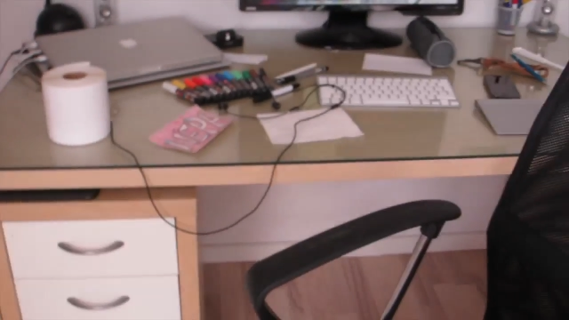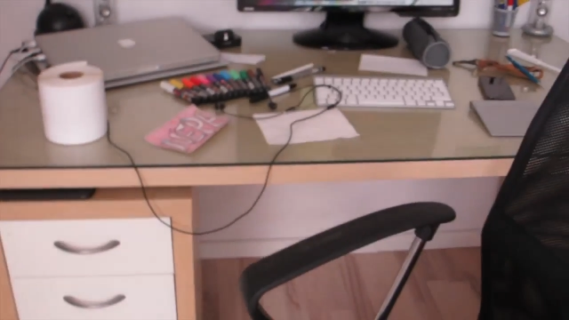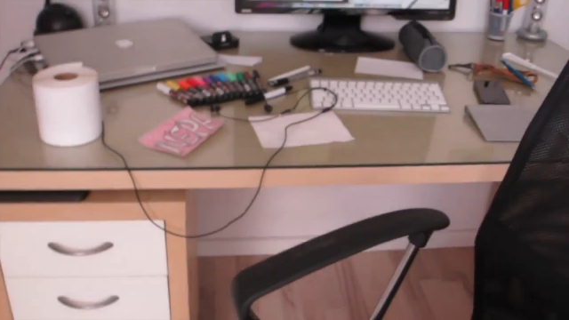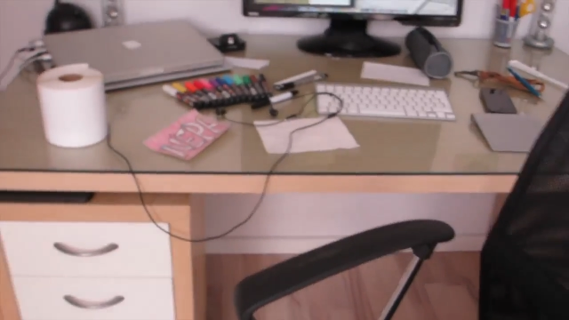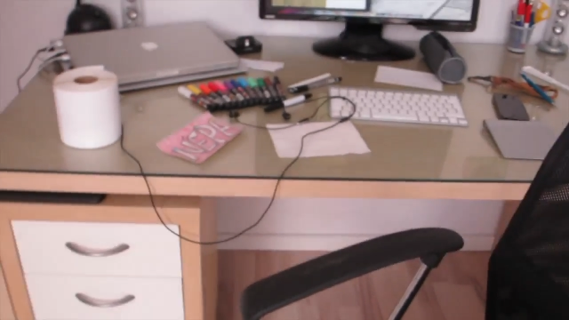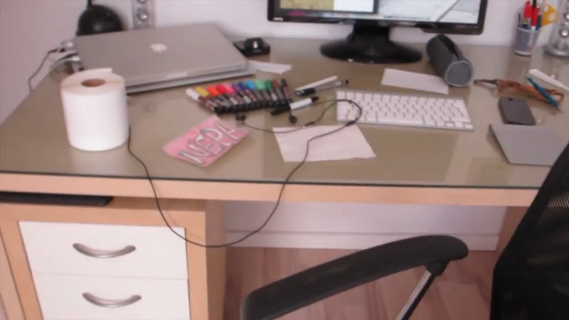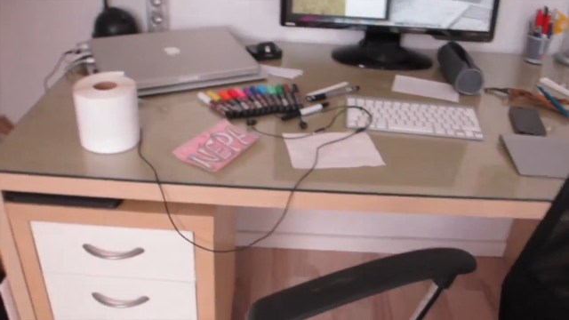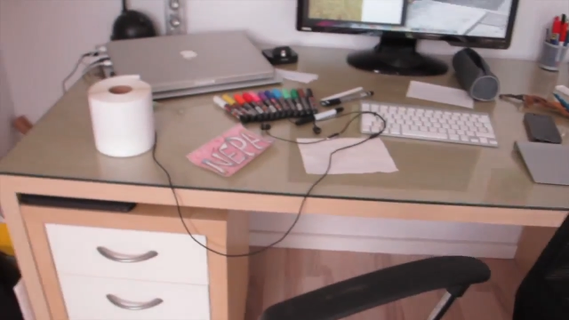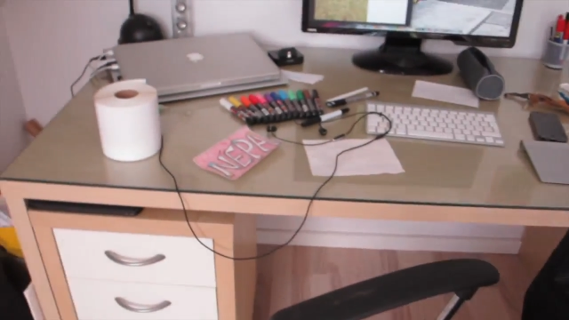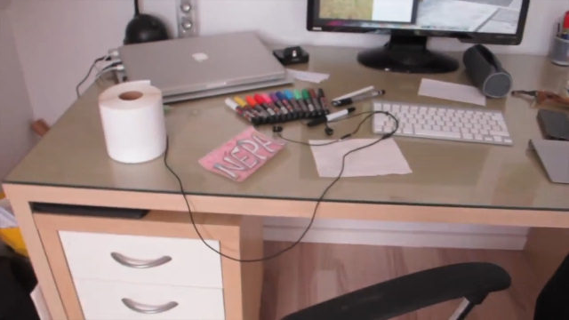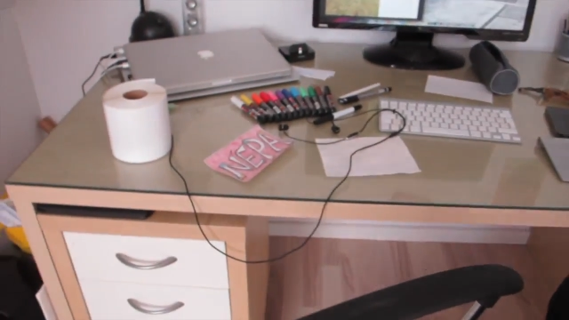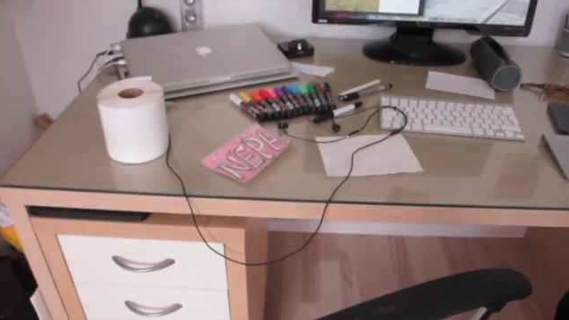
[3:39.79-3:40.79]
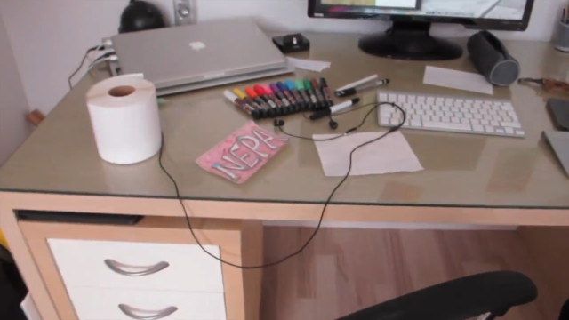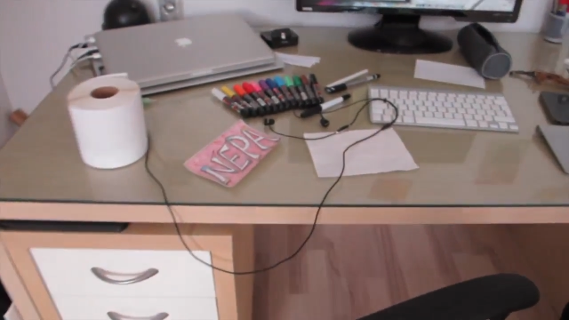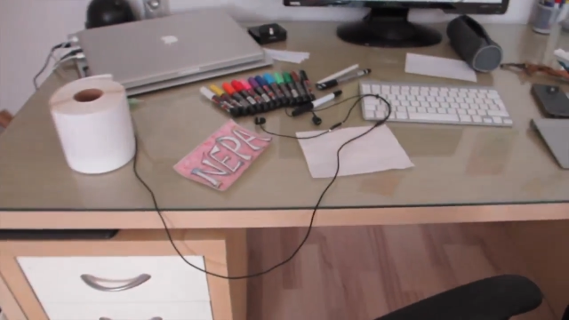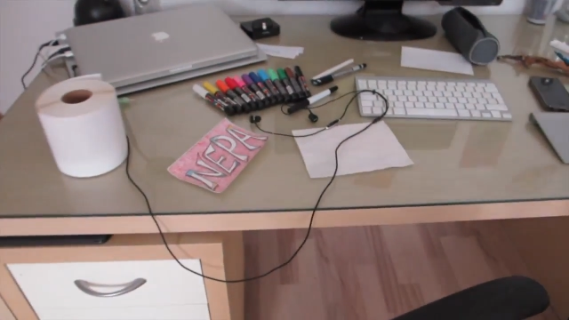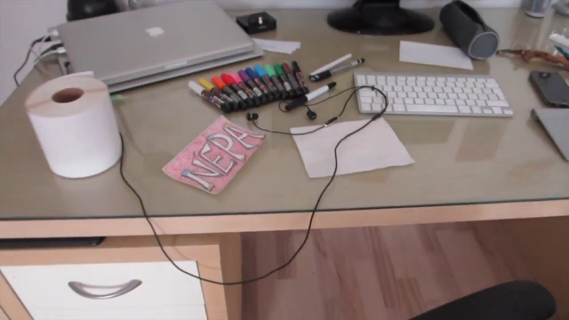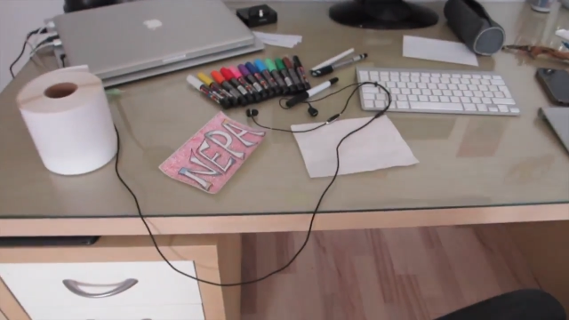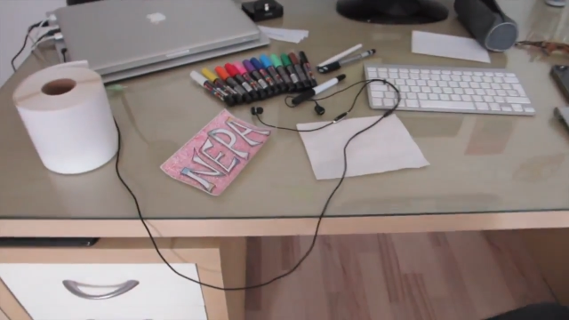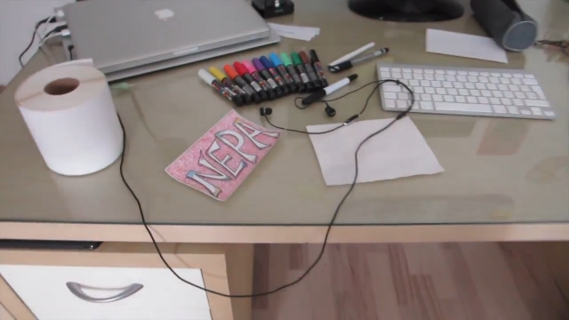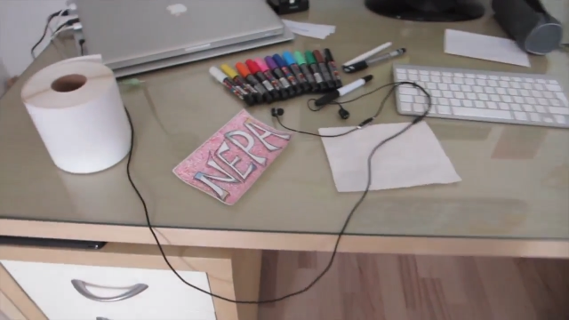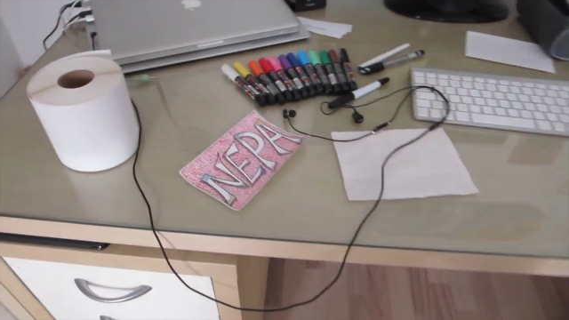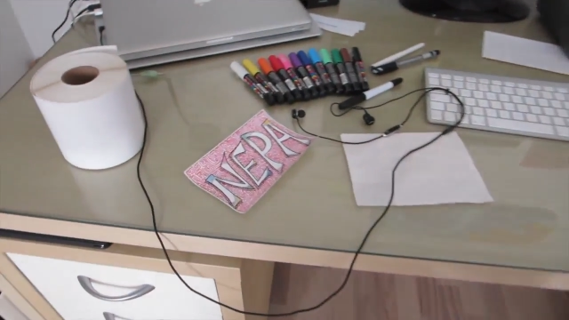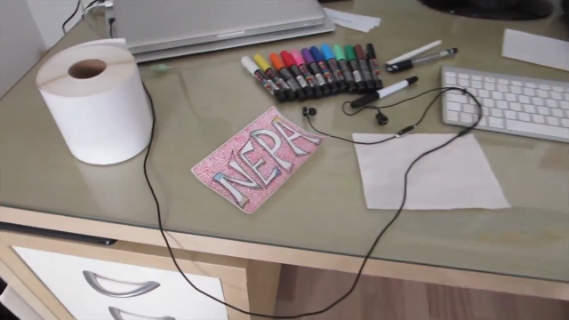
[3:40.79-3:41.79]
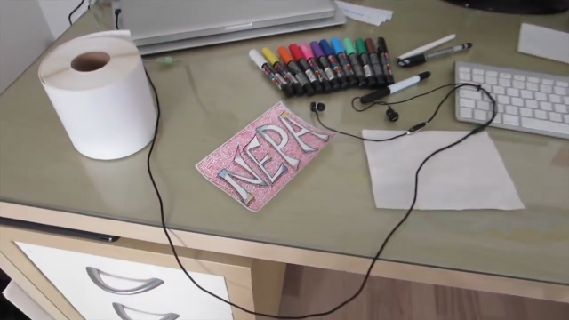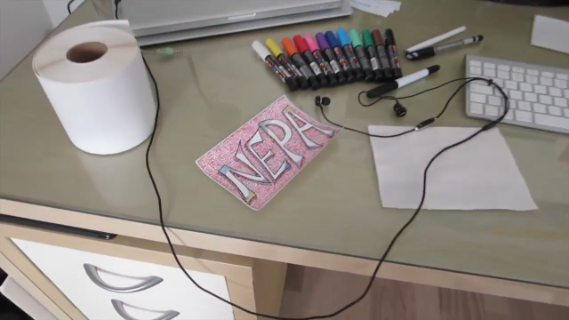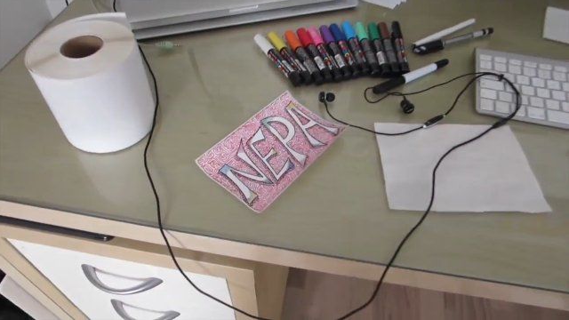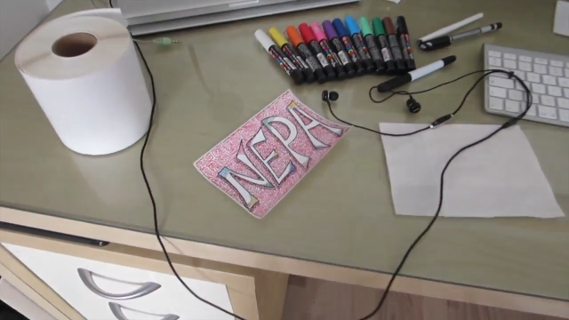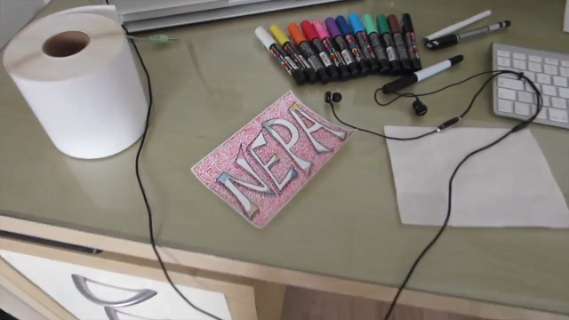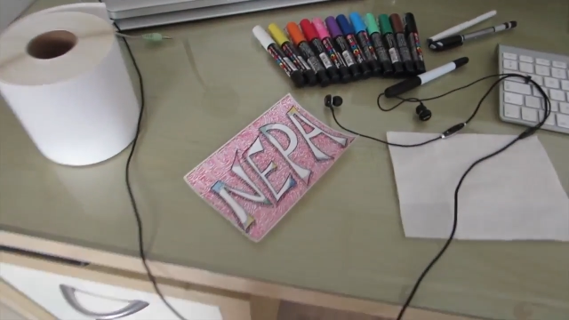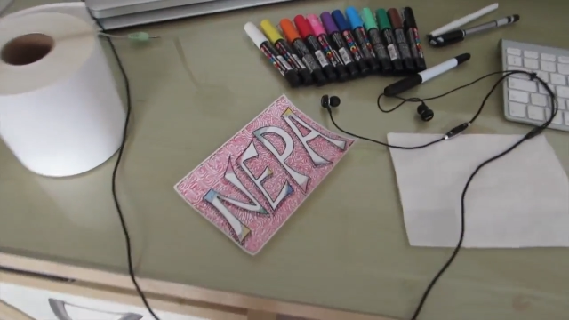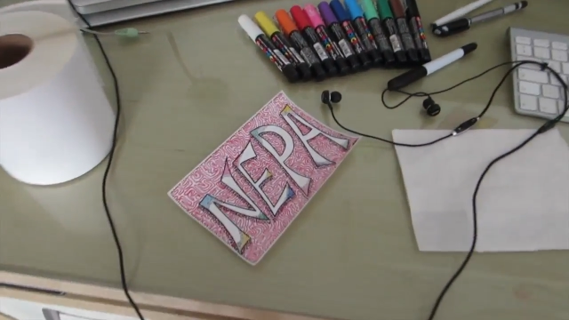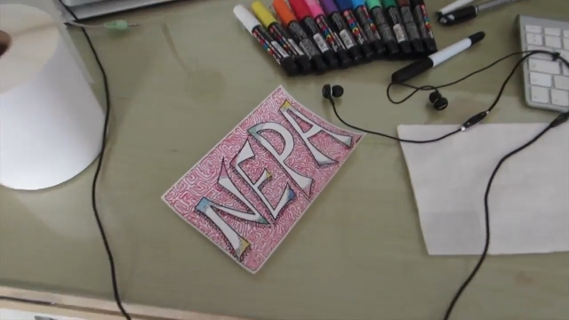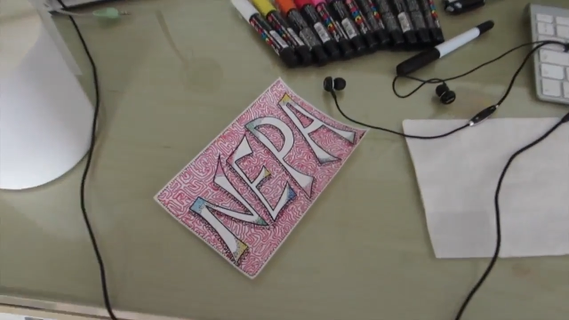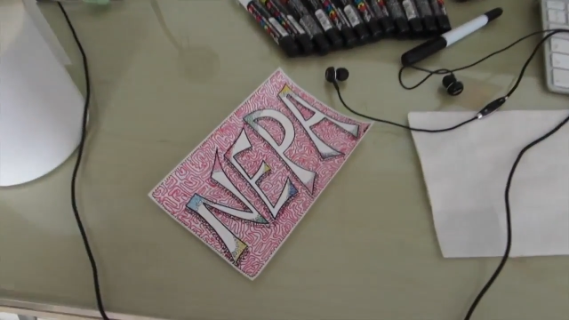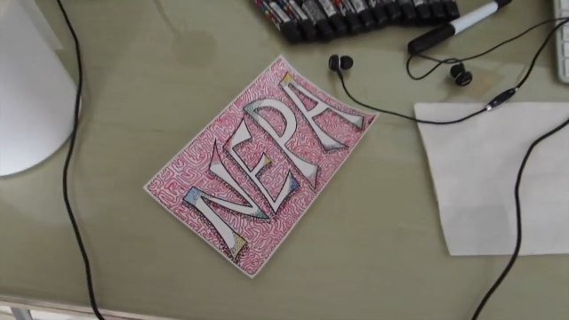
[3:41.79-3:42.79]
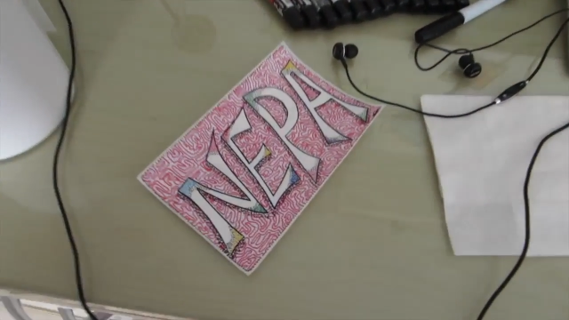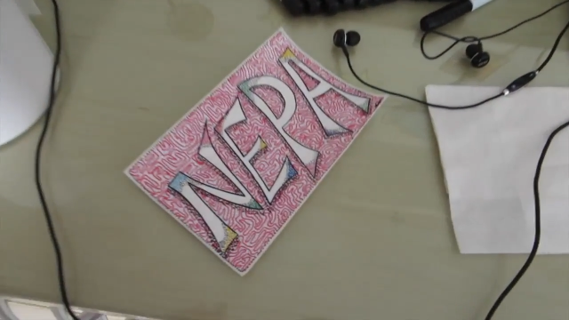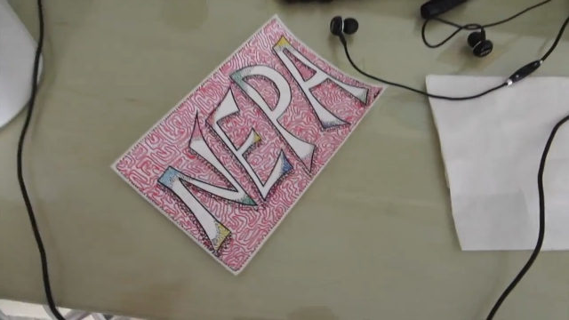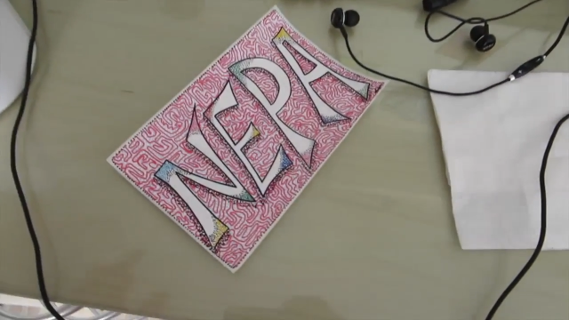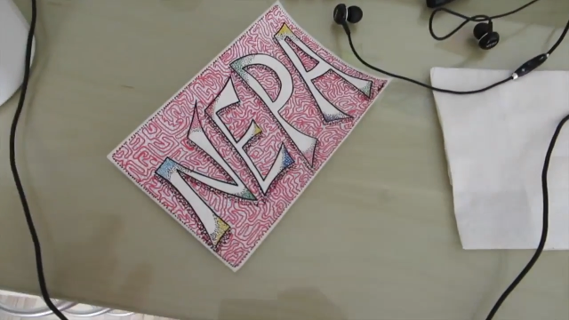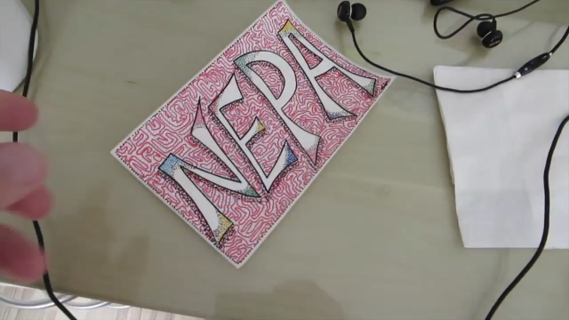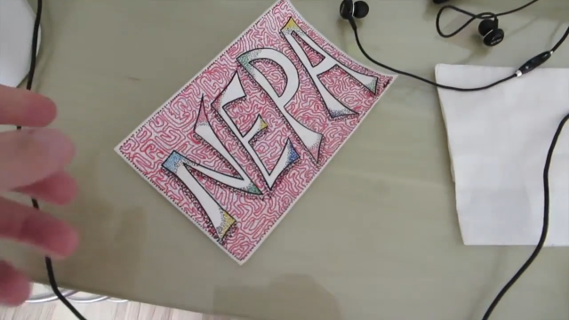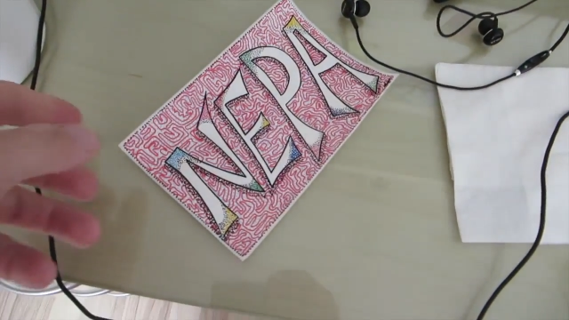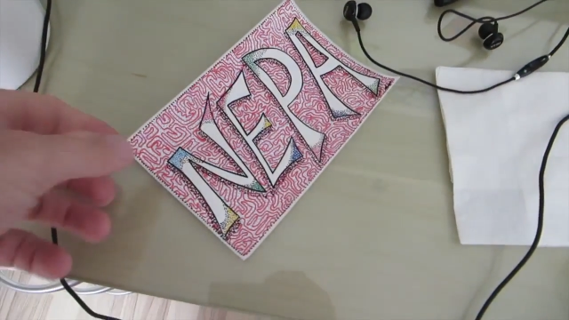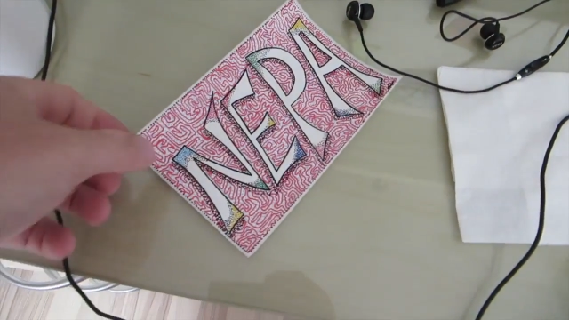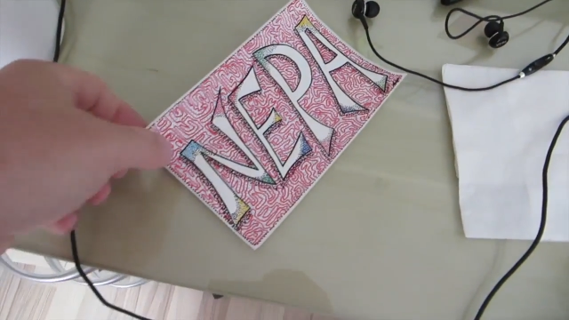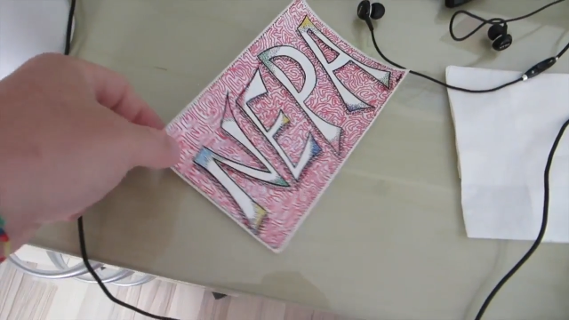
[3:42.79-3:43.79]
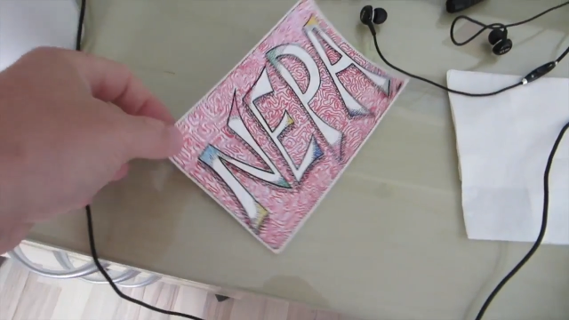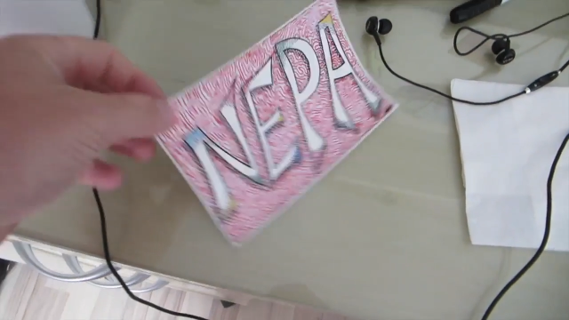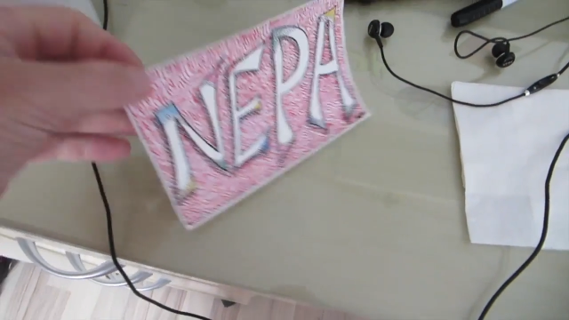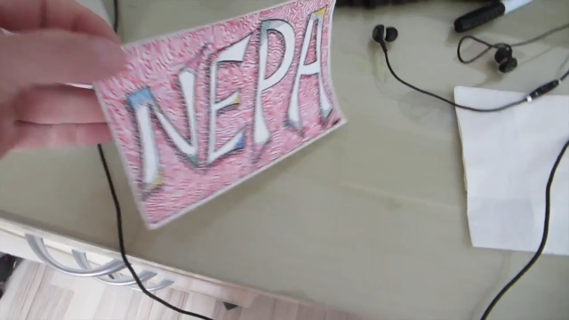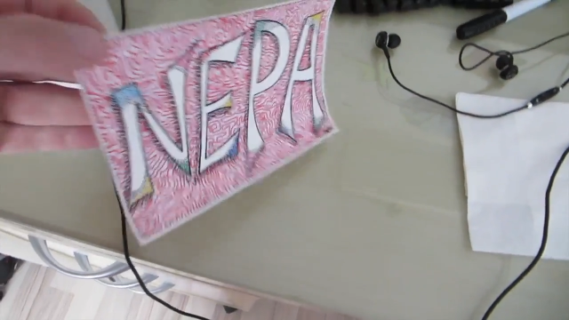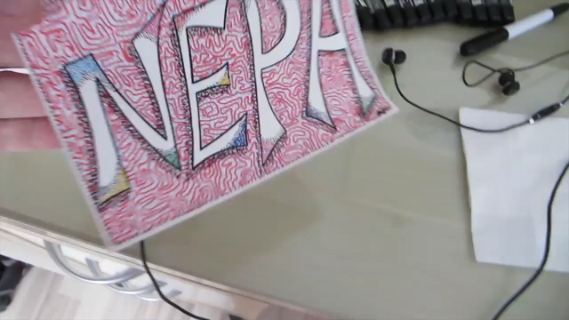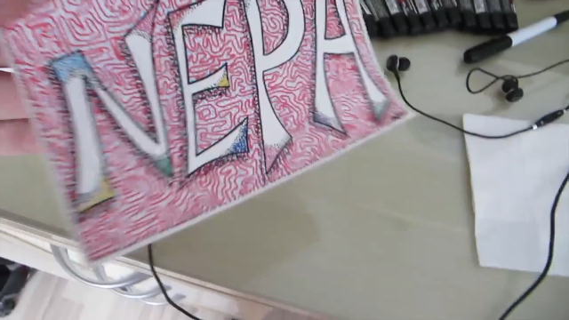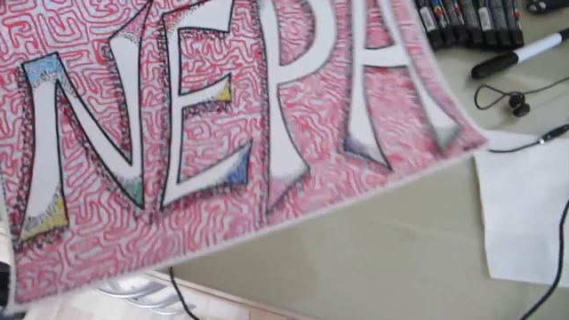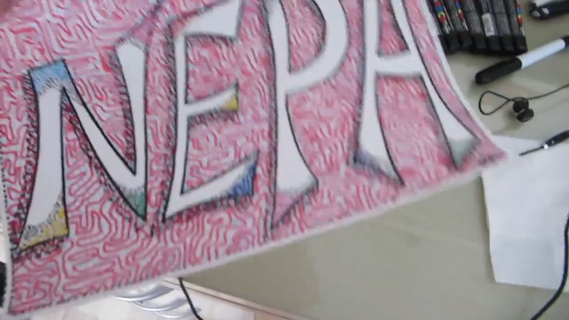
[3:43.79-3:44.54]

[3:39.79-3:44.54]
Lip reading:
No face is visible, so there are no lips to read.